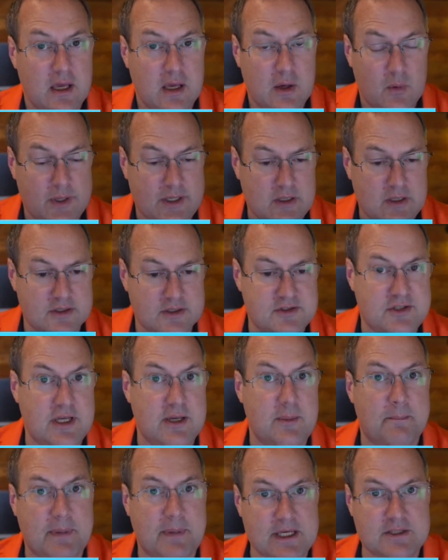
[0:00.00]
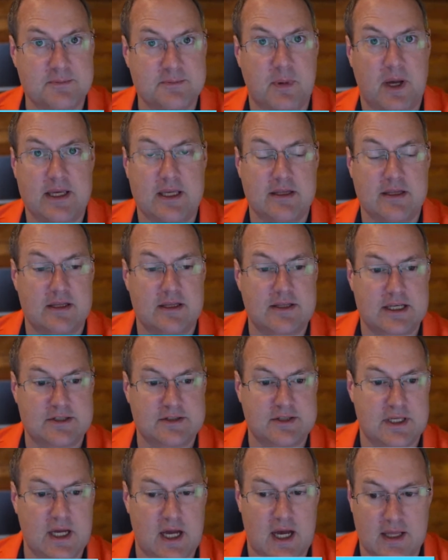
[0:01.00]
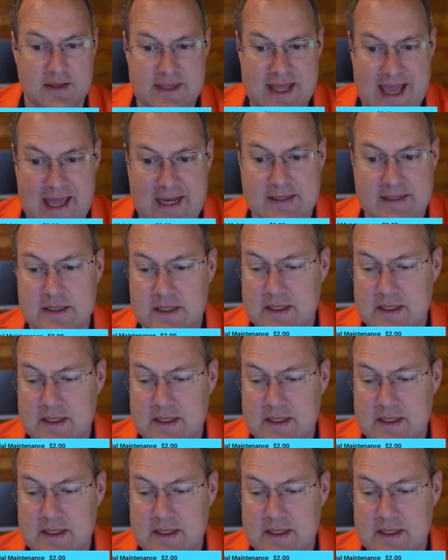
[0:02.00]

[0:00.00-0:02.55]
we could see a big spike in the Dixie on that.